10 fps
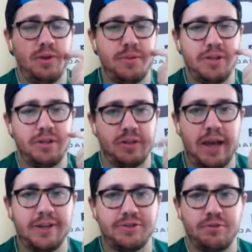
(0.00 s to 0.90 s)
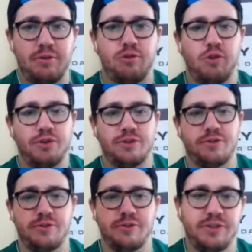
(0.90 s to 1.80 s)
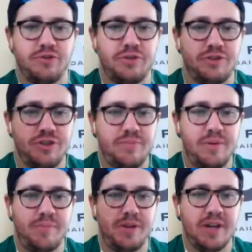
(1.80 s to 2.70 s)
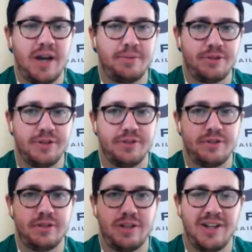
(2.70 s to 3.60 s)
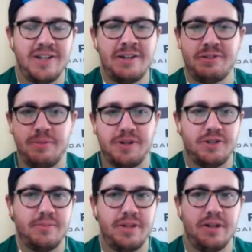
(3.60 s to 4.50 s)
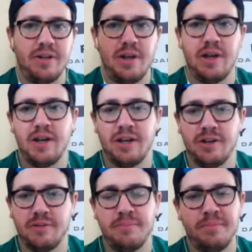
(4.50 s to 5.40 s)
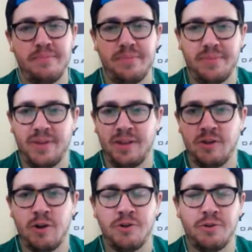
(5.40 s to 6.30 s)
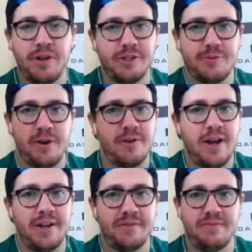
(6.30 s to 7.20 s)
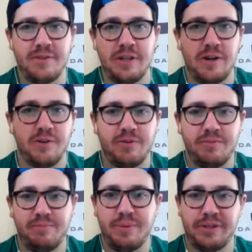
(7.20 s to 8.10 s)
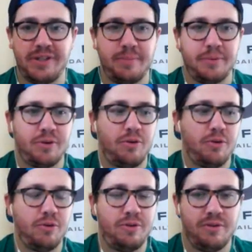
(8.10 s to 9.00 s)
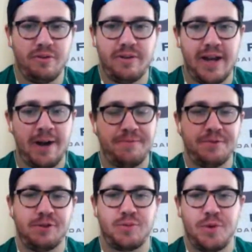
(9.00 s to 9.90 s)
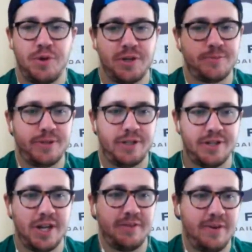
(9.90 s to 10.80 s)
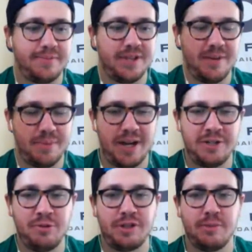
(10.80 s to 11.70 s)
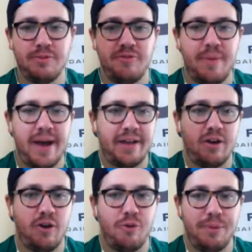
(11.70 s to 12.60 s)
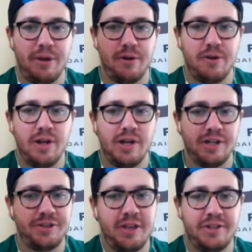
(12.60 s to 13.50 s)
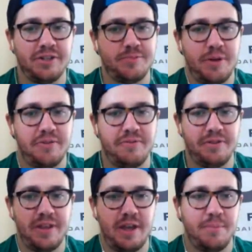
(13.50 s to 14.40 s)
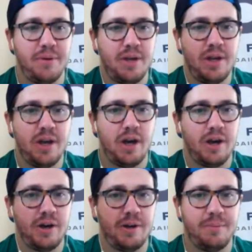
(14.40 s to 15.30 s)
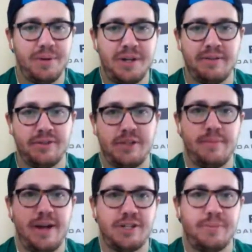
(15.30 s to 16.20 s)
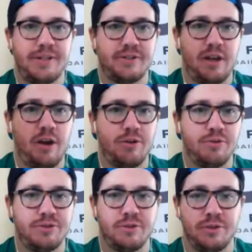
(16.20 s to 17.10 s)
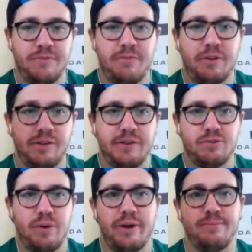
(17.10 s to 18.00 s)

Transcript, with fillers: I mean, Castro, Gregorius are certainly intriguing G P P options. Uh, and as you mentioned, I mean, uh, Gardner and Ellsbury are not, you know, big typical outfielders where you're expecting a ton of upside. But I do like the move back at home here. I, that does benefit them. Um, and obviously the matchup against Gallardo is certainly friendly as well.